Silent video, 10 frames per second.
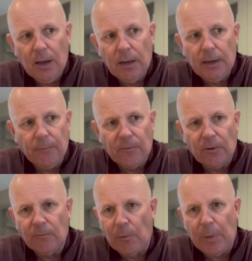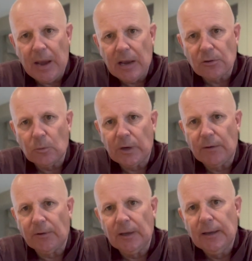in for repairs or
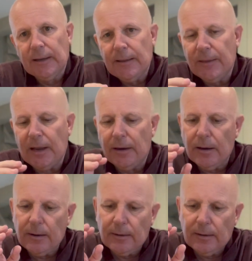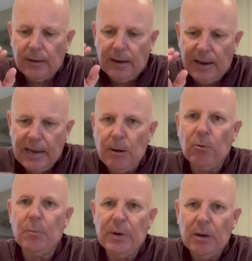whatever, then he
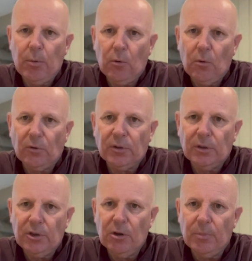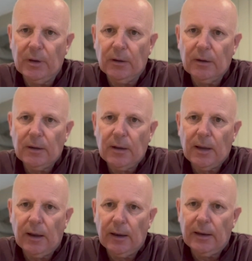would be aboard Nubian.
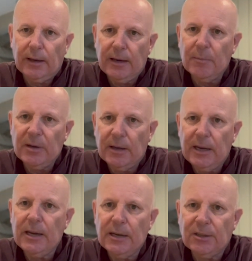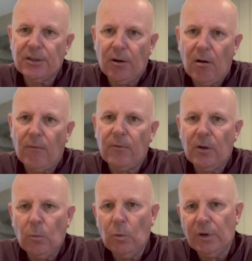He and his staff
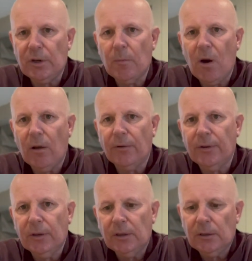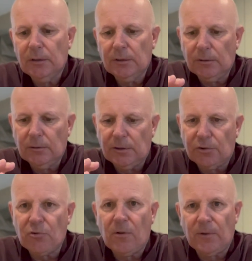would command
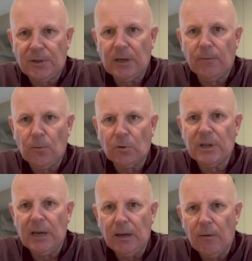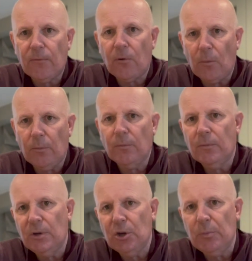Destroyer Flotilla 14 from
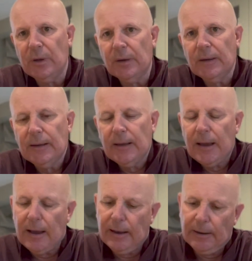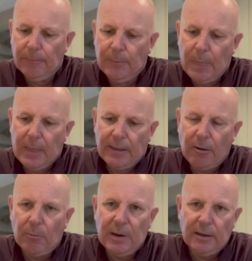Nubian.
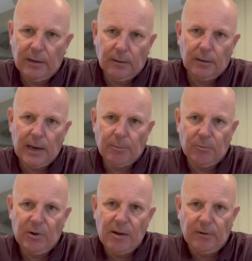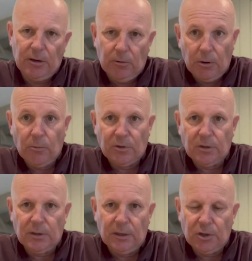That would mean that Captain Ravenhill, who
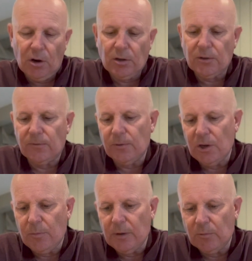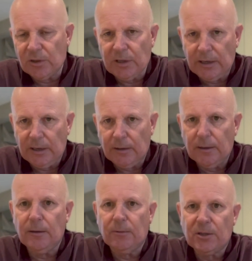was in charge of Nubian, was still
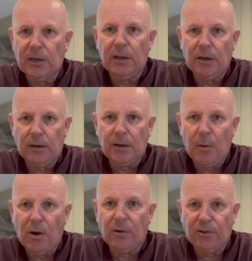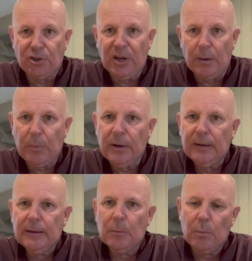in command of the ship,
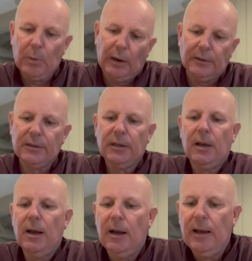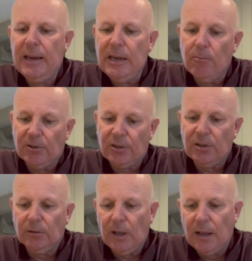but he was
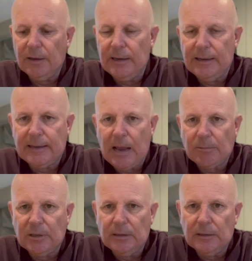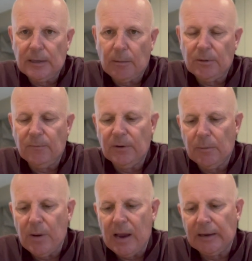still underneath Captain
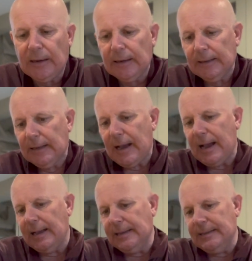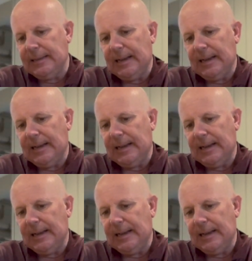Philip Mack. And